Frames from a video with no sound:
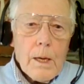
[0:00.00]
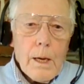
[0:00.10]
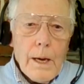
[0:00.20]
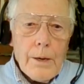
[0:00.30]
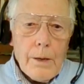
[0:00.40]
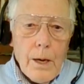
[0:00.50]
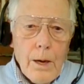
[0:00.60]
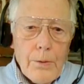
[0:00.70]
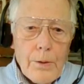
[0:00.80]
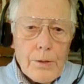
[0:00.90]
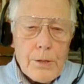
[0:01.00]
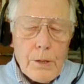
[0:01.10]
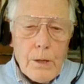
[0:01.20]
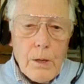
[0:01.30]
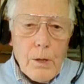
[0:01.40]
and others
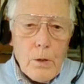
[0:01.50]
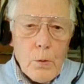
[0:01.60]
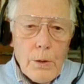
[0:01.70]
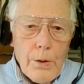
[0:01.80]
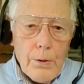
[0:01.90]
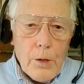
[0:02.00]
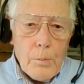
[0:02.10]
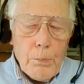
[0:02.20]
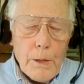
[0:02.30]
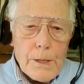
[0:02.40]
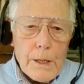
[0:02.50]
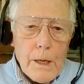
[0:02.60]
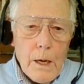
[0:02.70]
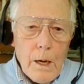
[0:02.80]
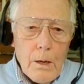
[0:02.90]
who are not competing
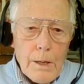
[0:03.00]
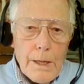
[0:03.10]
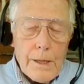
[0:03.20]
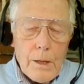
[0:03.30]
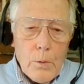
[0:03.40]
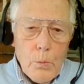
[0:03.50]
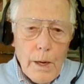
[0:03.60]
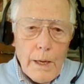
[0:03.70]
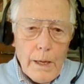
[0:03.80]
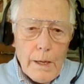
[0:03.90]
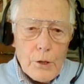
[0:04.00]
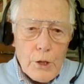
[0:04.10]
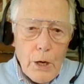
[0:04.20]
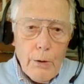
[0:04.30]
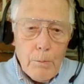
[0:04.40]
are leading the way and
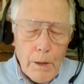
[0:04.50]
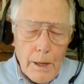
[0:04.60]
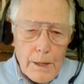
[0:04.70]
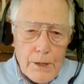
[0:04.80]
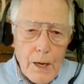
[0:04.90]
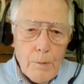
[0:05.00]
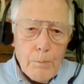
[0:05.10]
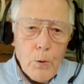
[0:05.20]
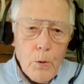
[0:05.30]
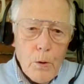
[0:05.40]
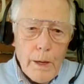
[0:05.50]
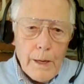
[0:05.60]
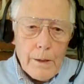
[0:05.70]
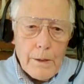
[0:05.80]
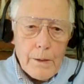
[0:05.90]
showing by example.
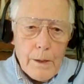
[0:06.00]
And